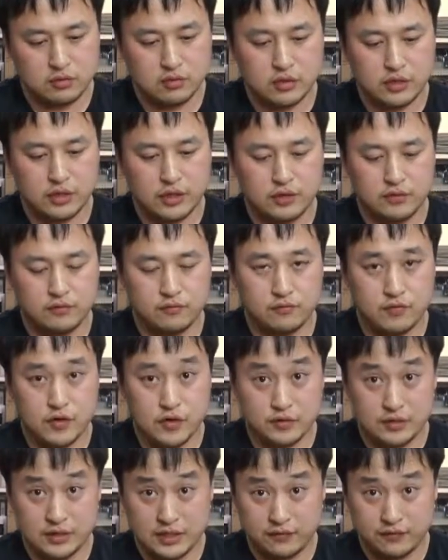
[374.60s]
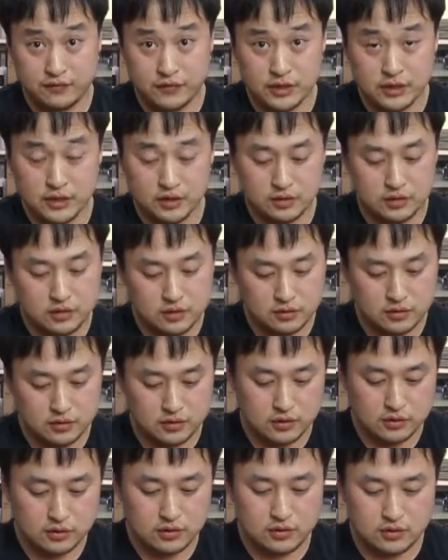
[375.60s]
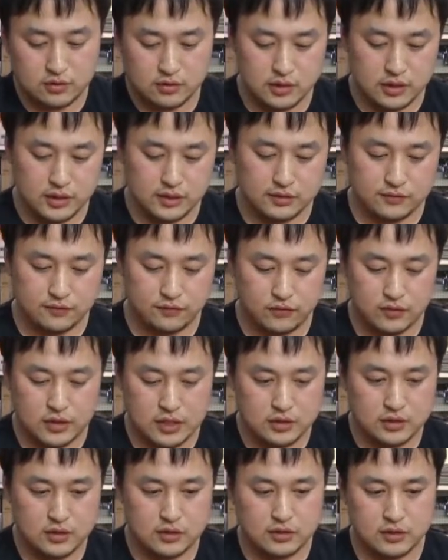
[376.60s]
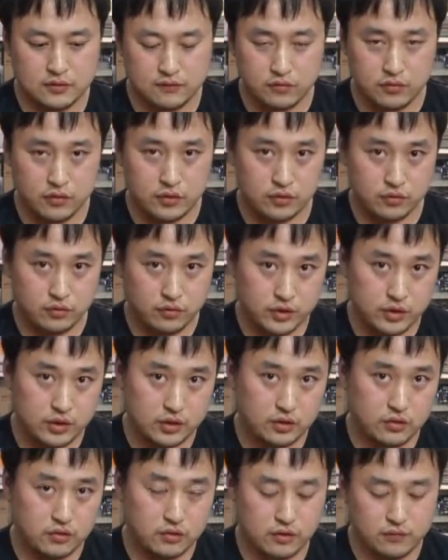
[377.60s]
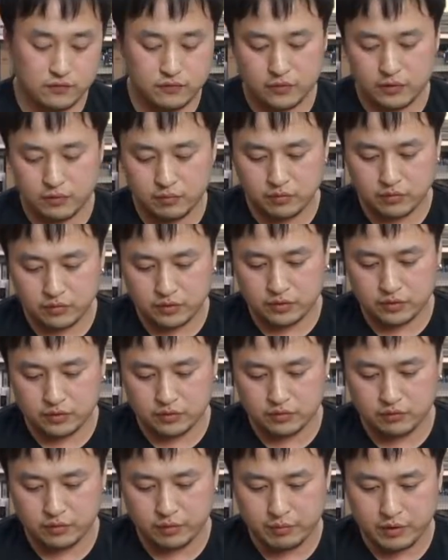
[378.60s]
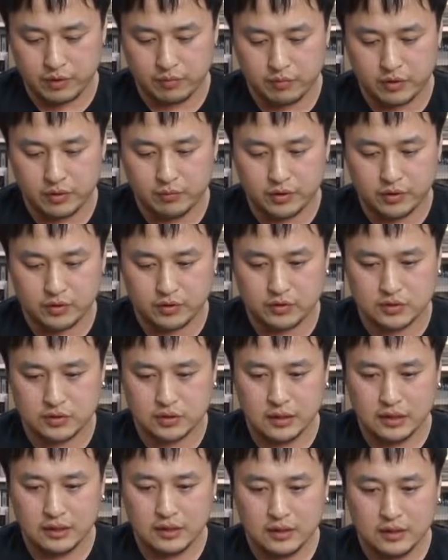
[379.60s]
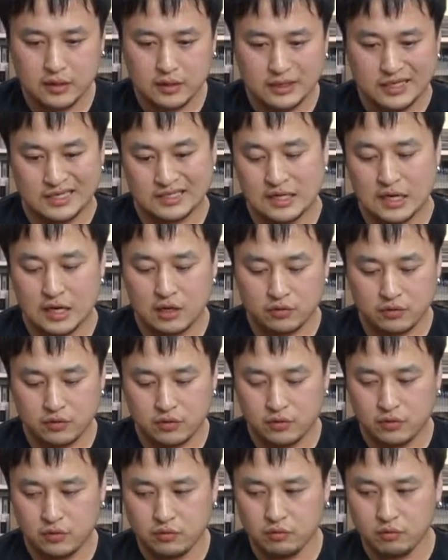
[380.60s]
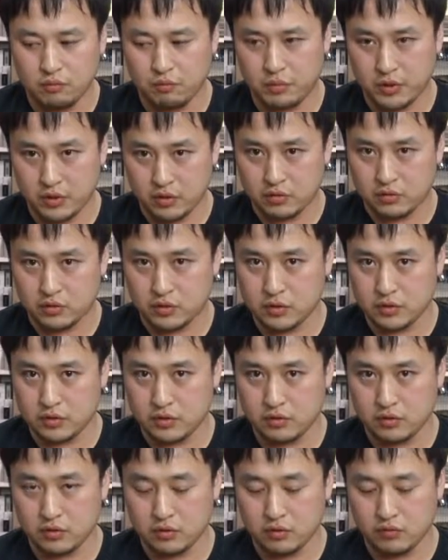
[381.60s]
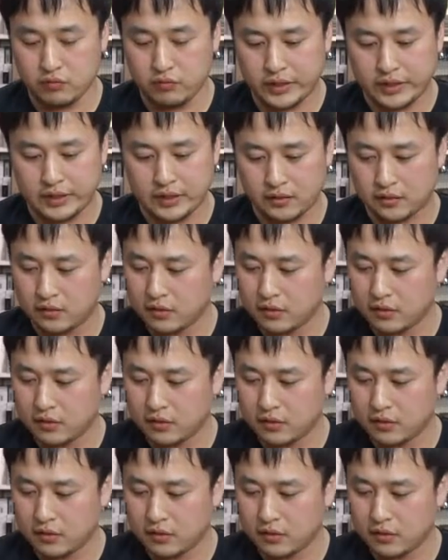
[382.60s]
and rosette fittings. So these 4 items are very critical and very important to remember, because that's how you build your rigging.